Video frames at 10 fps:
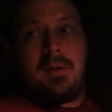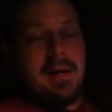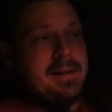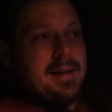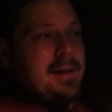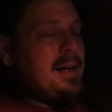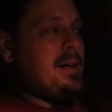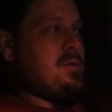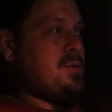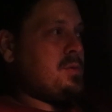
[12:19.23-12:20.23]
I think
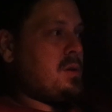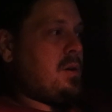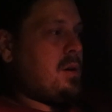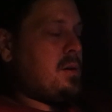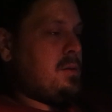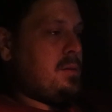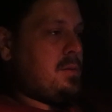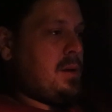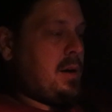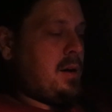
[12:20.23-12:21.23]
Andrew's car
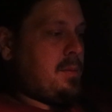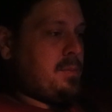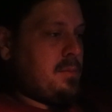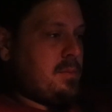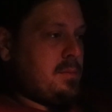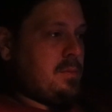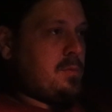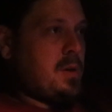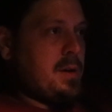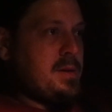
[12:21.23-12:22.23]

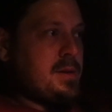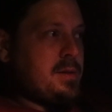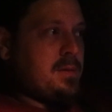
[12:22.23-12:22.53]
runs